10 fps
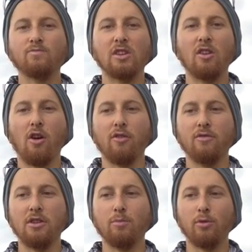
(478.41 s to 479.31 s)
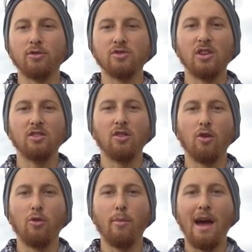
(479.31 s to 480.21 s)
an RV pulls in to go
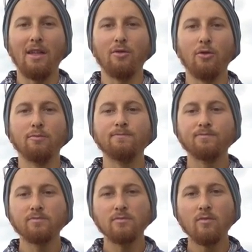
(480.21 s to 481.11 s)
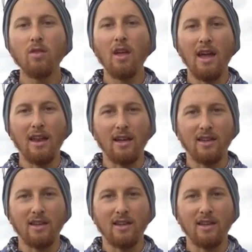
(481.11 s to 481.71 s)
to the bathroom and I